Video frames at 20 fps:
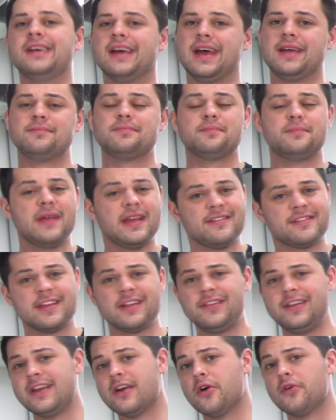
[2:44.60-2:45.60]
And
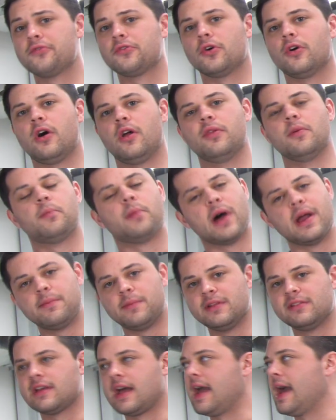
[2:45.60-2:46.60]
basically overall, the
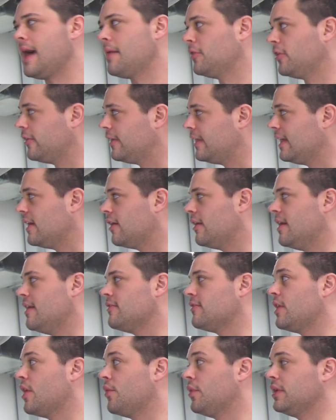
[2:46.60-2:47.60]
piping diameter here
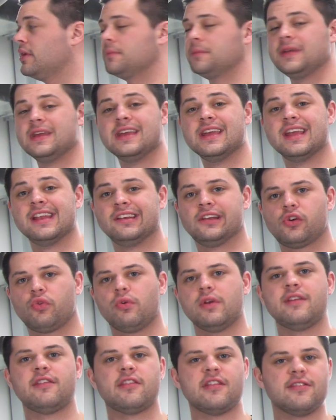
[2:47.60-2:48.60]
is going to be
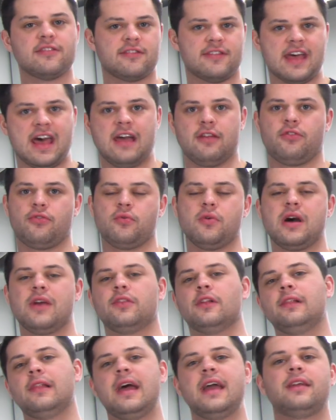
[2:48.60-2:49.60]
increased in size
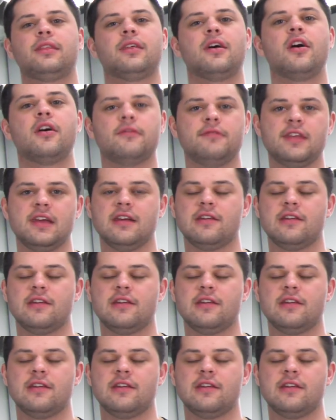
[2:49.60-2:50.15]
throughout the length of the